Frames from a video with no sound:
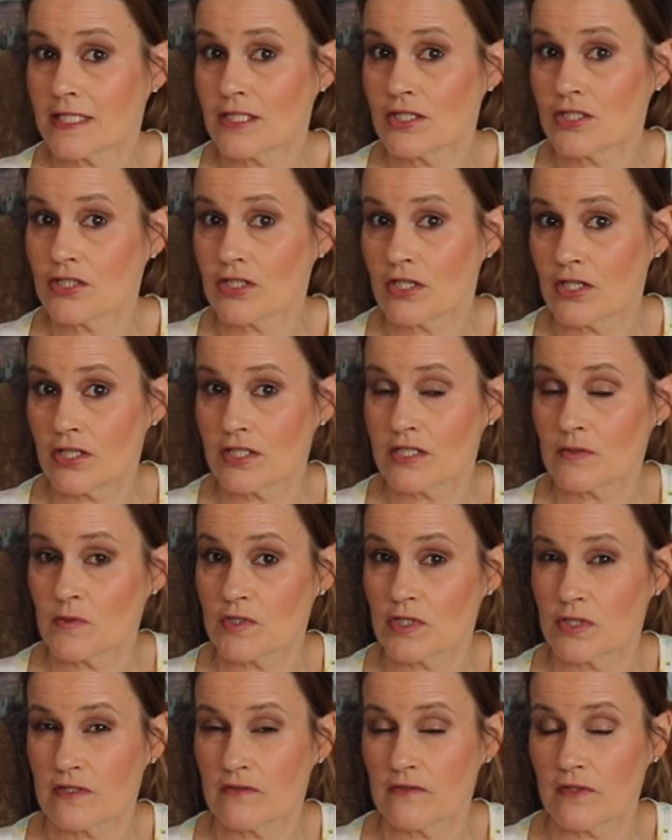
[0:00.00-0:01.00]
t-shirt,
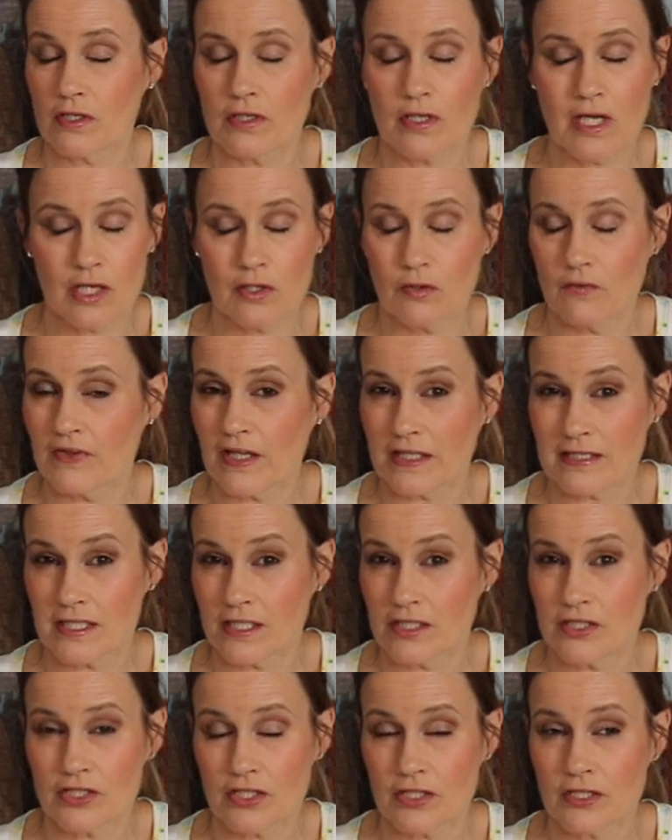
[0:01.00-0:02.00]
which is, I love that
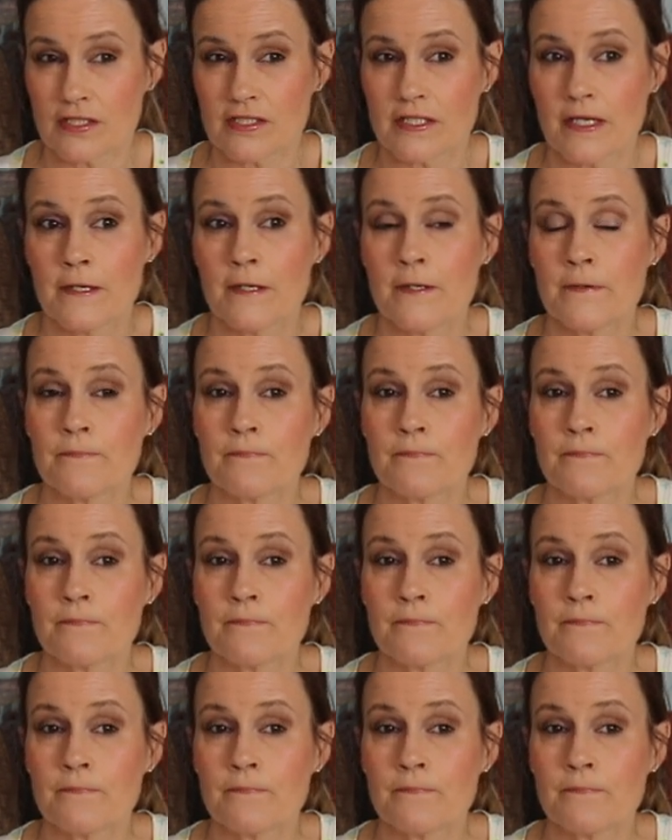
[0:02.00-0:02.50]
t-shirt.